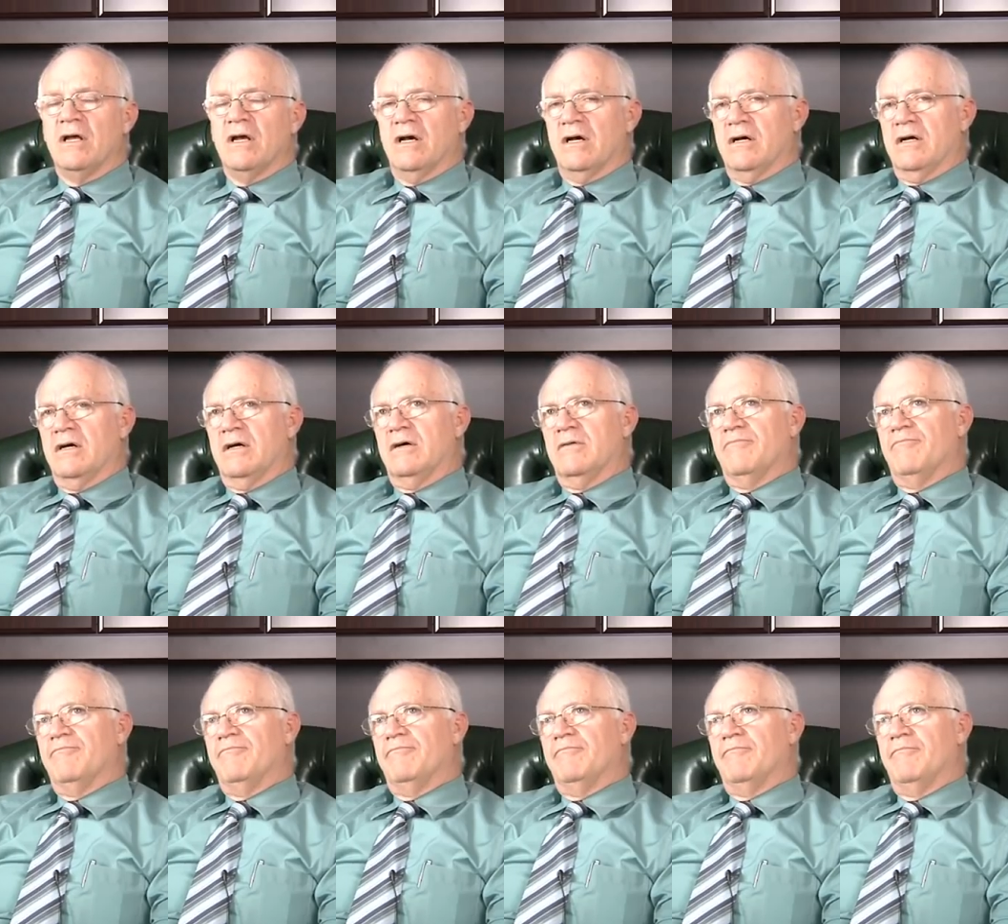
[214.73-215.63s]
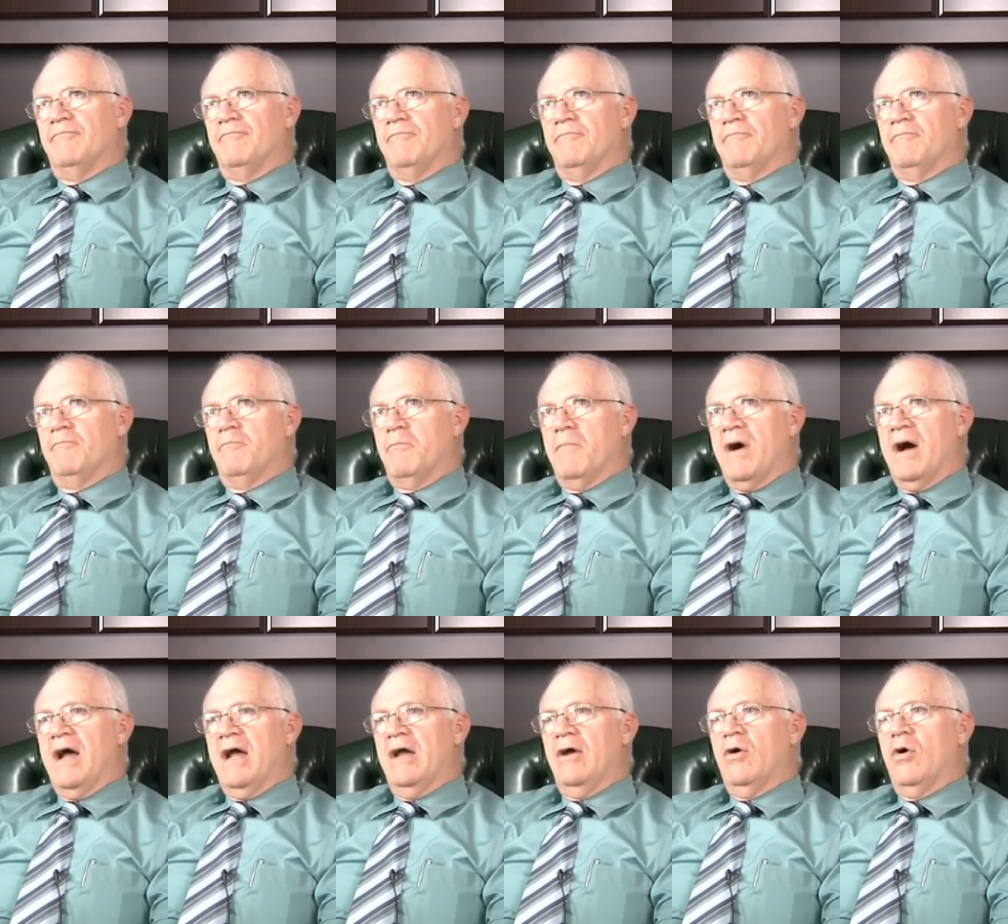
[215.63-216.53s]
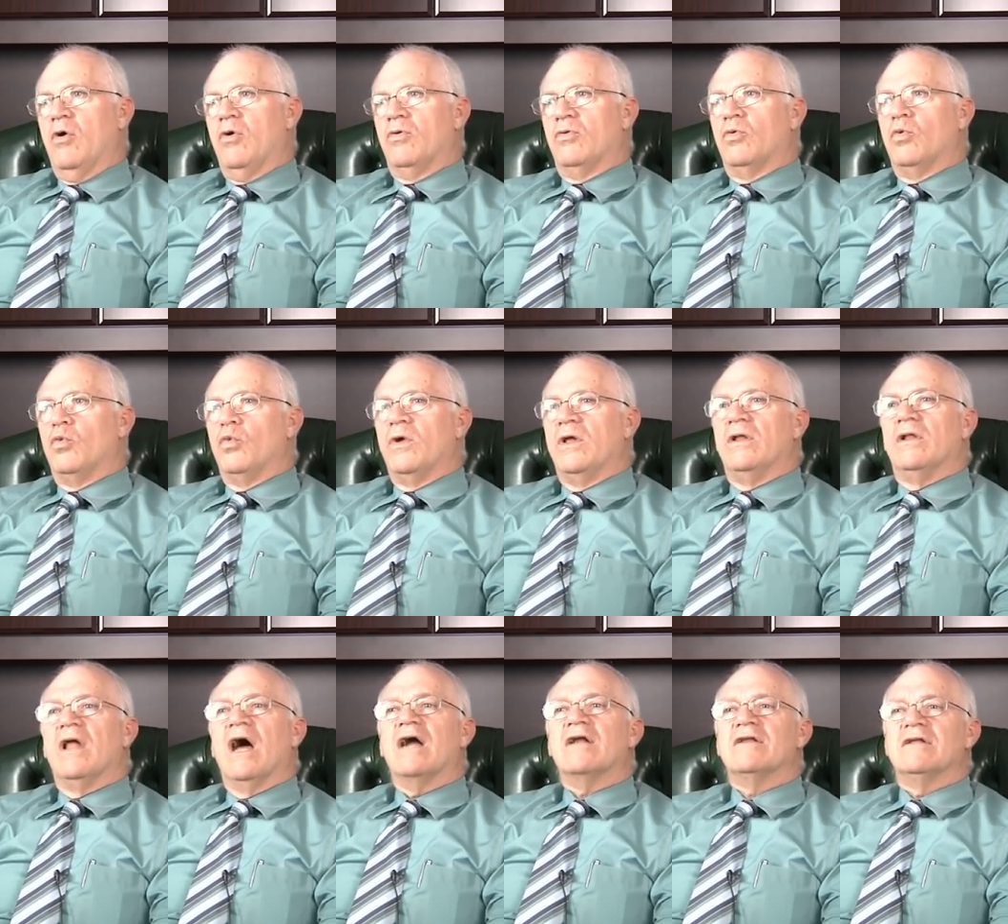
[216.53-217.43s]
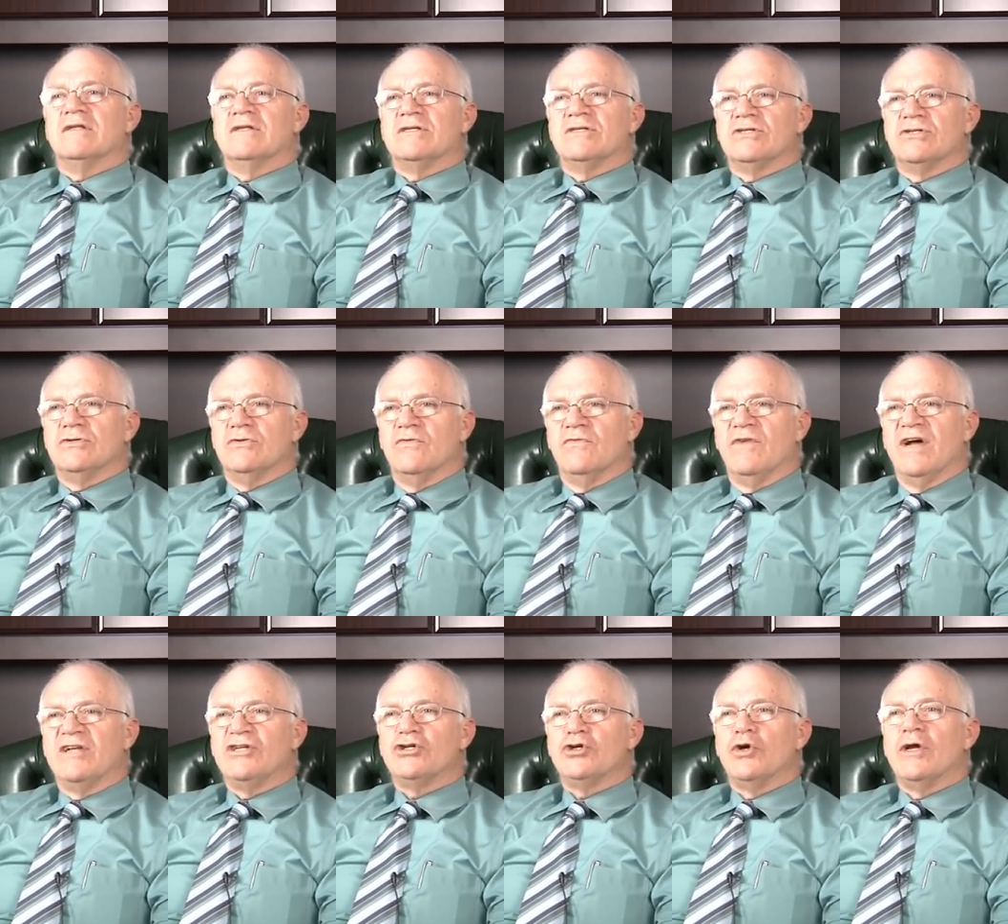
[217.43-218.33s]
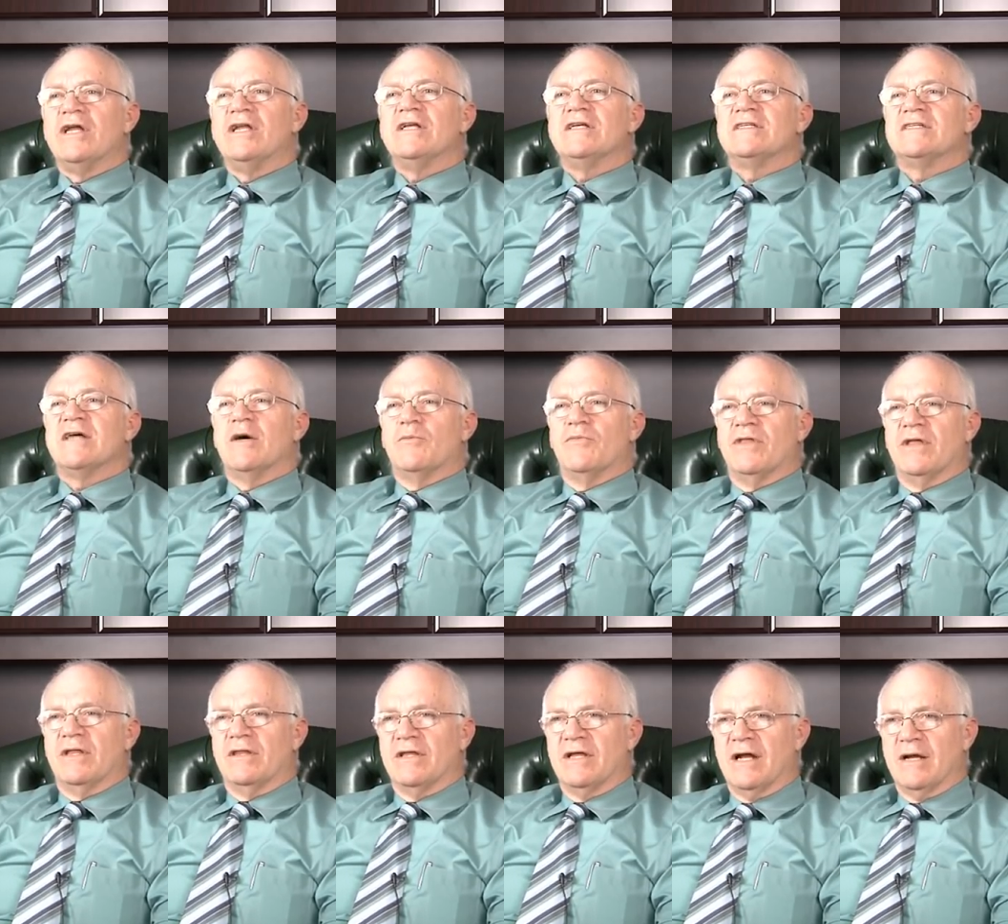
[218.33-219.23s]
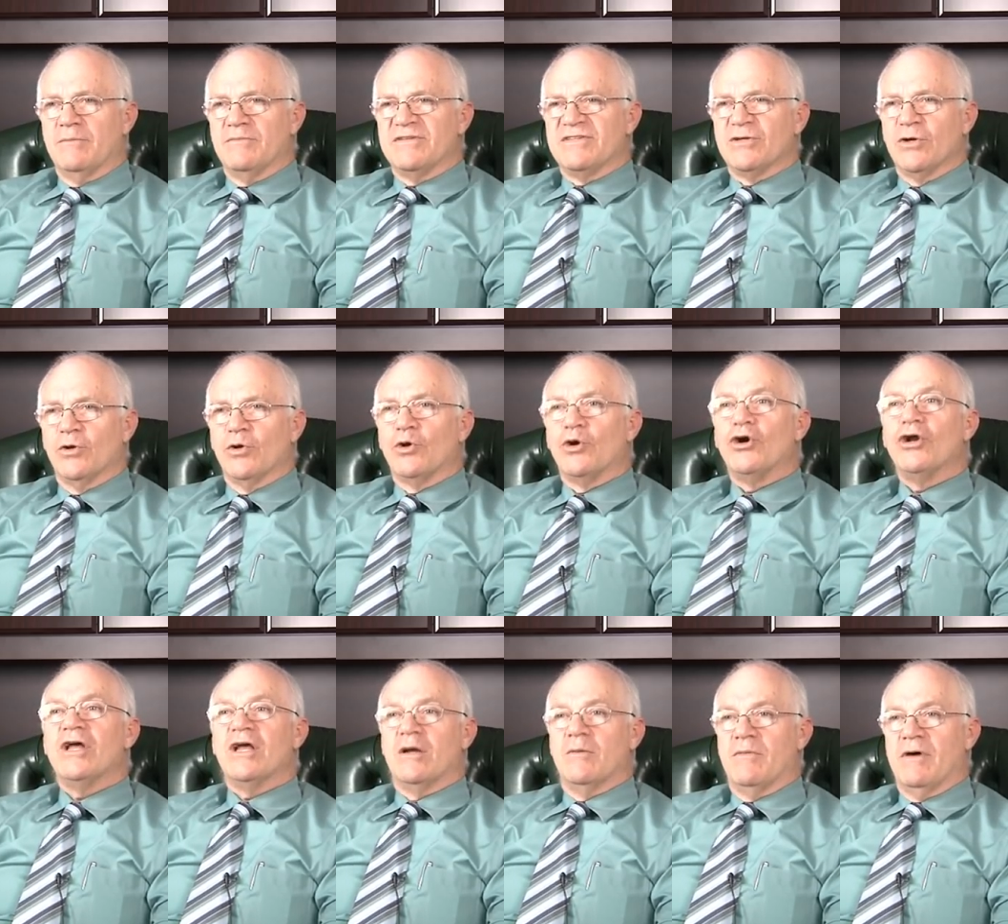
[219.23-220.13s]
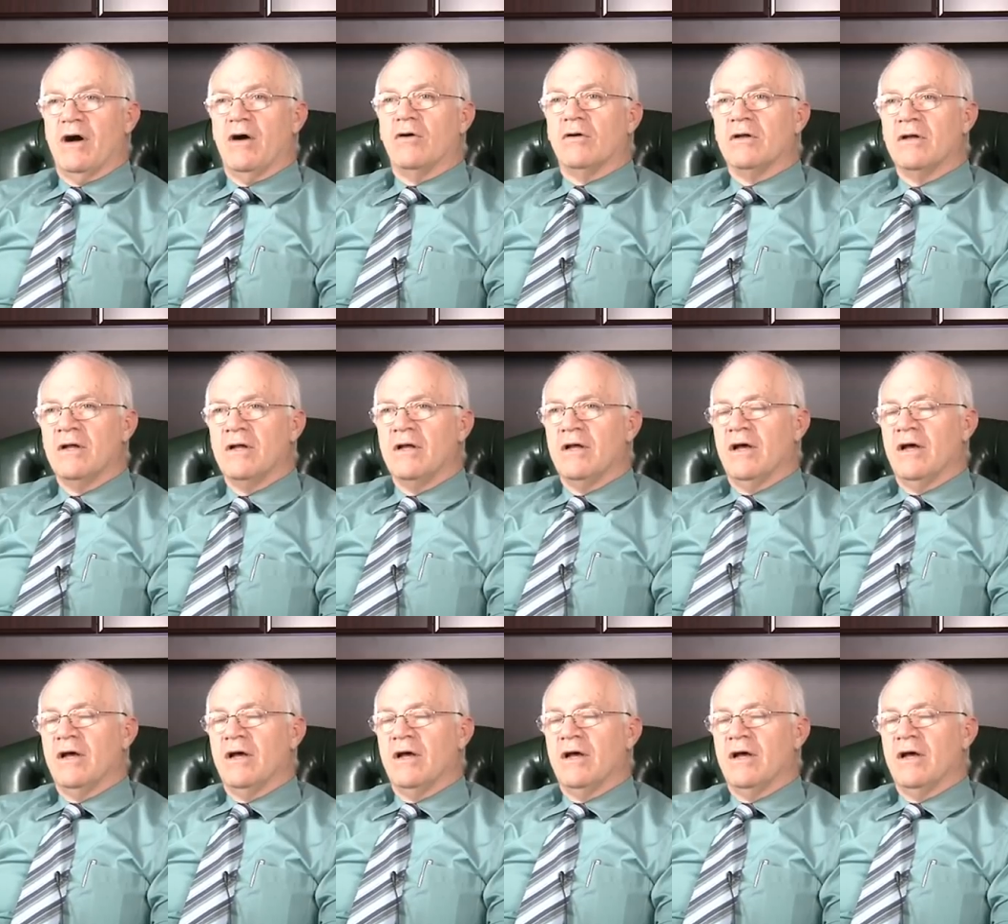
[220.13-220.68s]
My own reluctance to venture into something that I'm still learning about